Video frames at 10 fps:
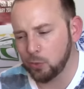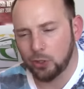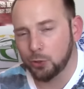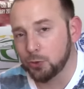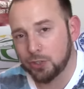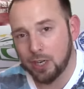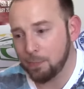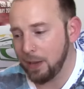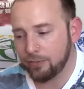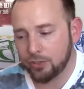would loosen
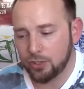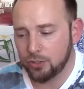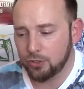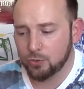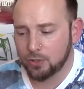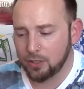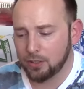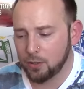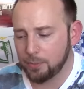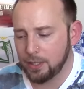up after you use it a
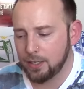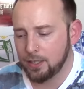little bit.